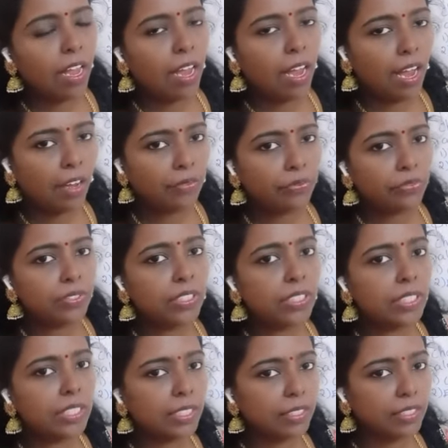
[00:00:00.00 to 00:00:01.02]
After
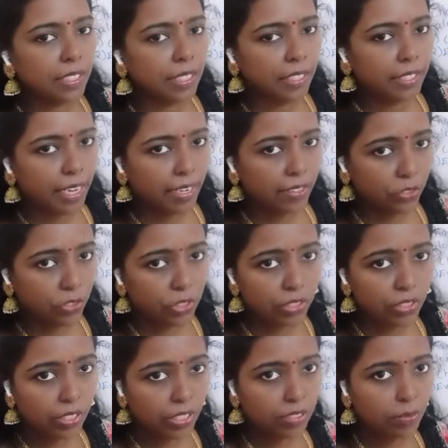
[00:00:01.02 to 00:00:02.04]
the reaction
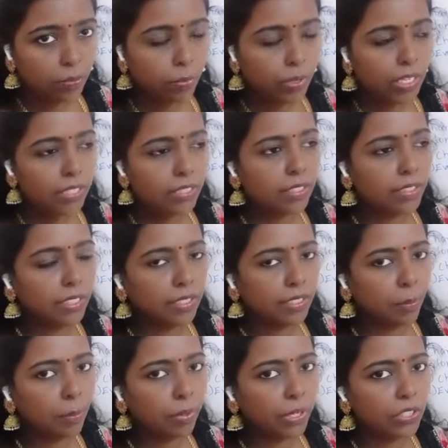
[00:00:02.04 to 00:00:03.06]
takes place, the
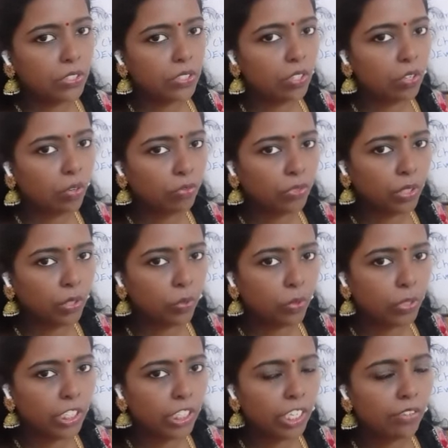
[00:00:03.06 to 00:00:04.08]
temperature of the
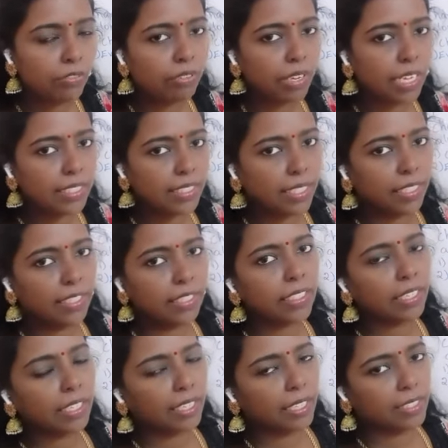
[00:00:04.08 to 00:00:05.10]
conical flask
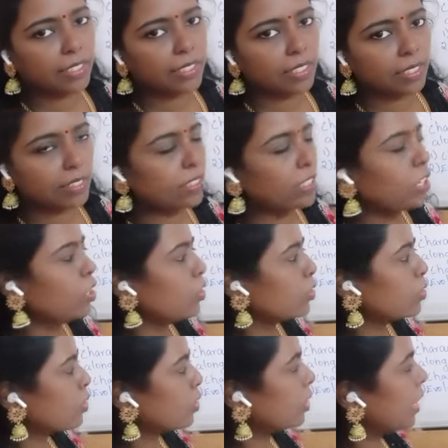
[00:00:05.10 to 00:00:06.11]
increases.
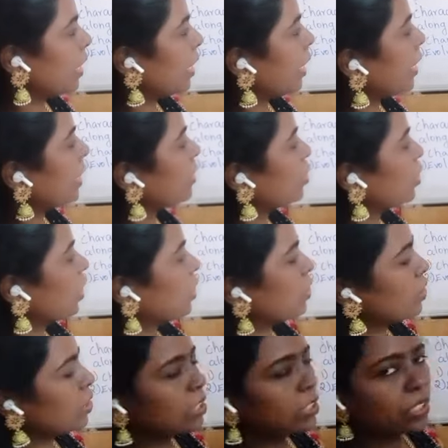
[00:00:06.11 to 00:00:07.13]
So there change
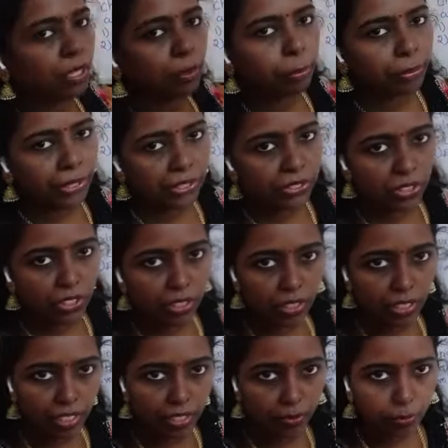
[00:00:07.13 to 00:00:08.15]
in temperature
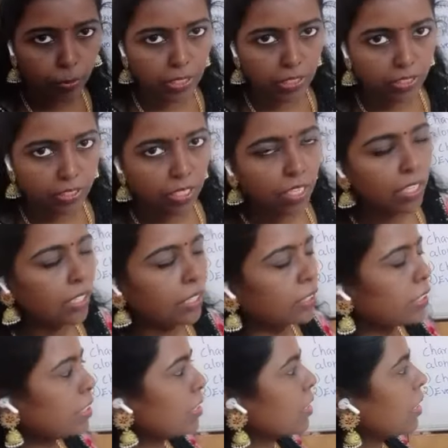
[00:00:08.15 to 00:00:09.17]
takes place.
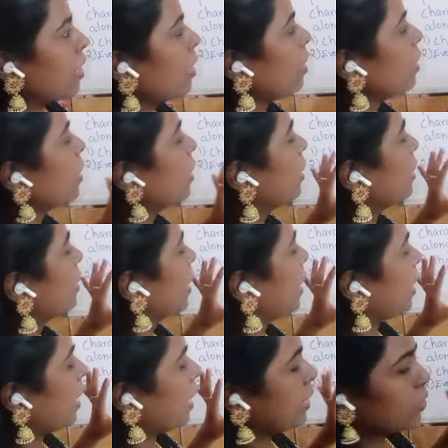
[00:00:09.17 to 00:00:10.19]
These are the
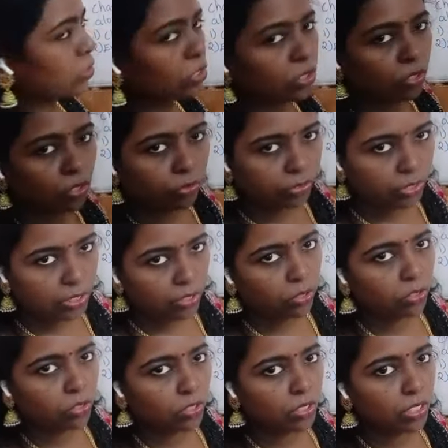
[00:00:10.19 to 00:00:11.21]
answers of this
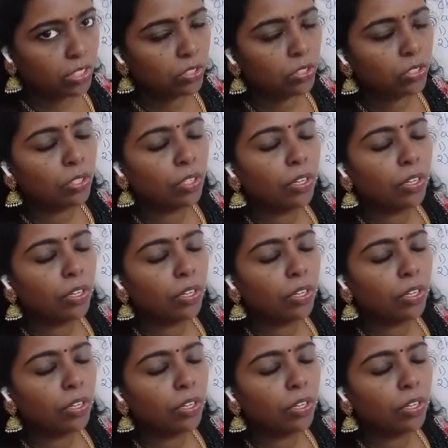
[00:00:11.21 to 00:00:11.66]
question.